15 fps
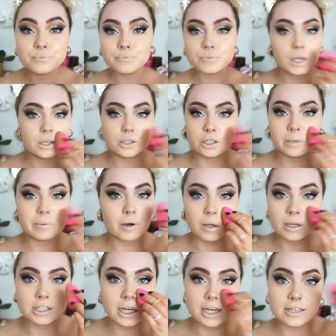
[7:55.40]
I do
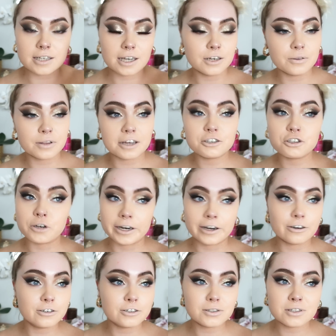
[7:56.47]
apologise, I know that
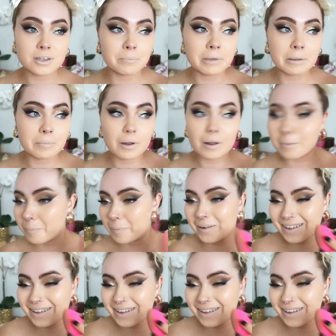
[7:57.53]
triggers some people,